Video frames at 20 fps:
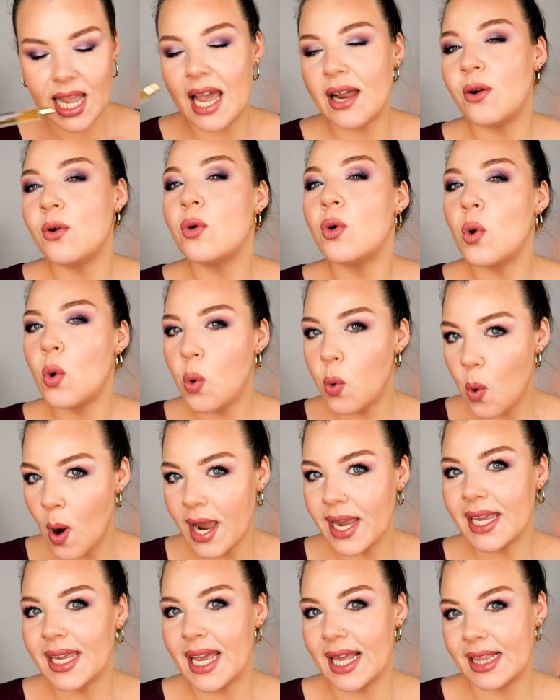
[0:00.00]
I don't
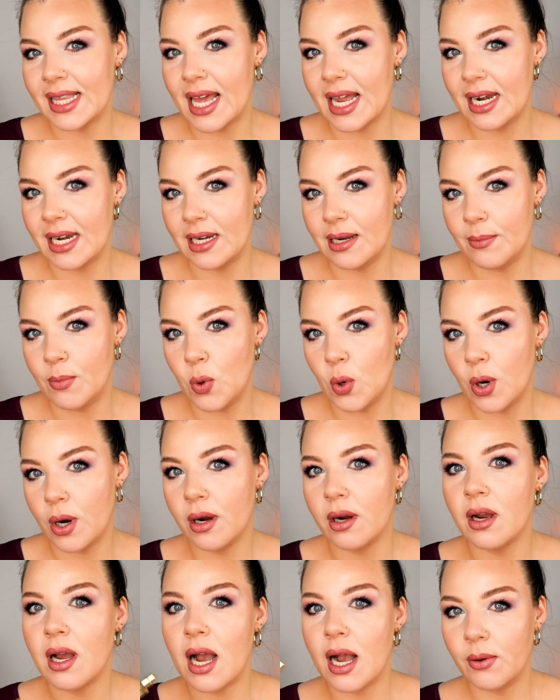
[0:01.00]
quite get that
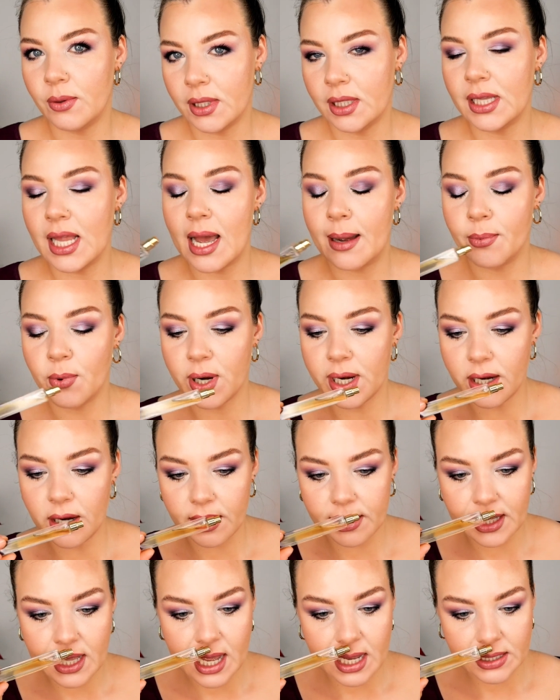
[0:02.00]
anymore. I will elaborate
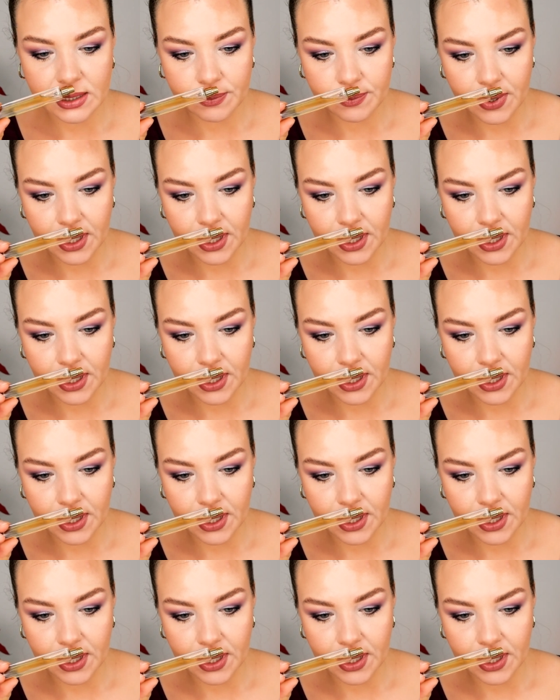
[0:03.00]
on that,